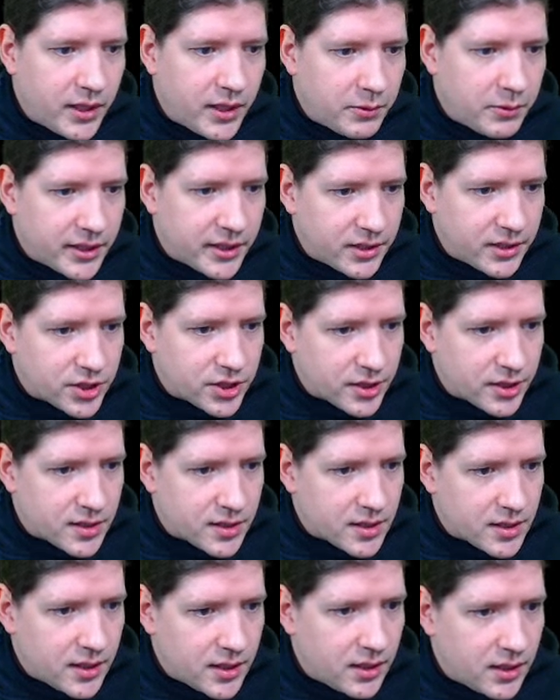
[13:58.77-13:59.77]
we can just
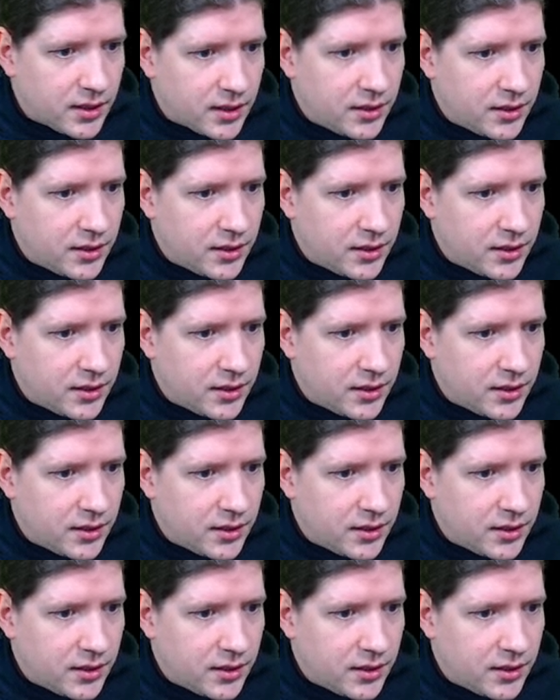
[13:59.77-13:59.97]
say